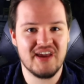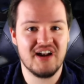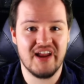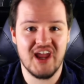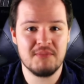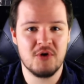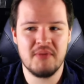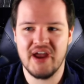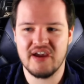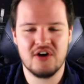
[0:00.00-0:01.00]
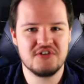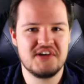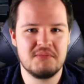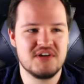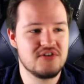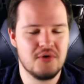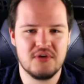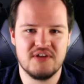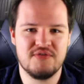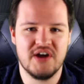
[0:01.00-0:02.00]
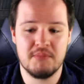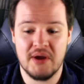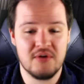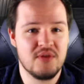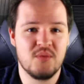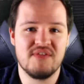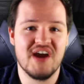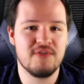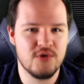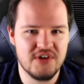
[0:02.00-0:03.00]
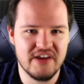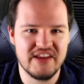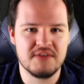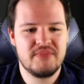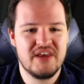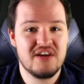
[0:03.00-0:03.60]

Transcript: and an ammo bag, and our team did totally fine, better than we've ever done even.